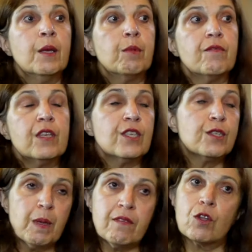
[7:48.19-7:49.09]
But this
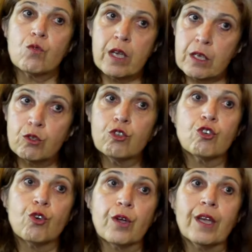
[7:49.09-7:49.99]
has been the real
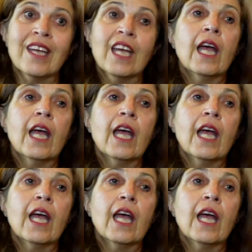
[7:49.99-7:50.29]
joy,